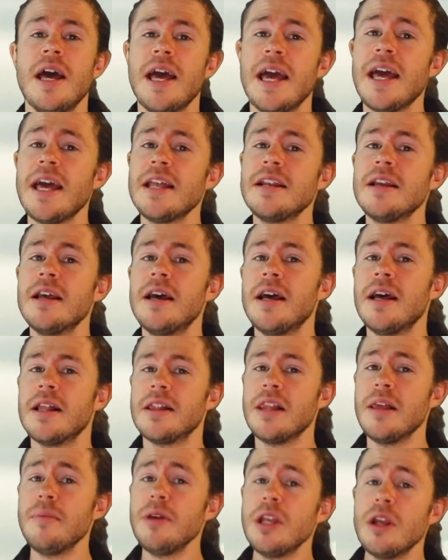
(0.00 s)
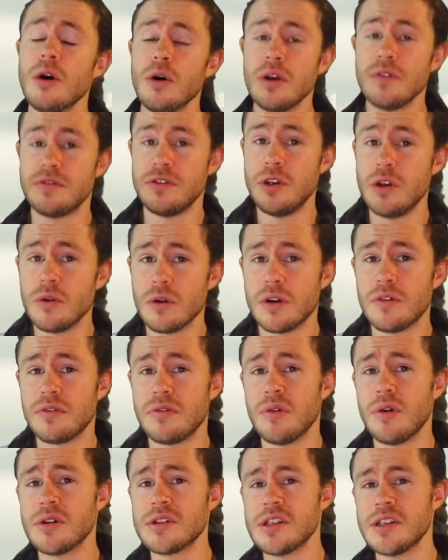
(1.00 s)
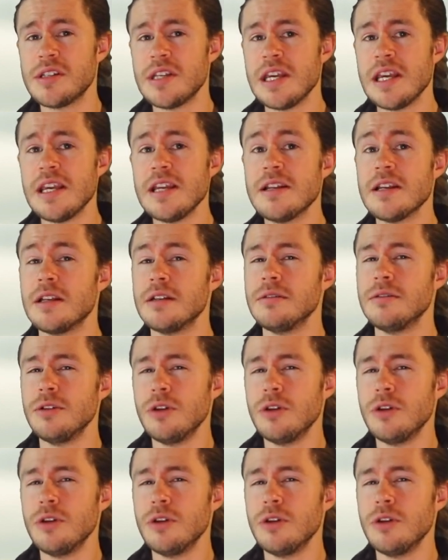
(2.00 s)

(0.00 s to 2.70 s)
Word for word: and let me know if you're on fluoxetine and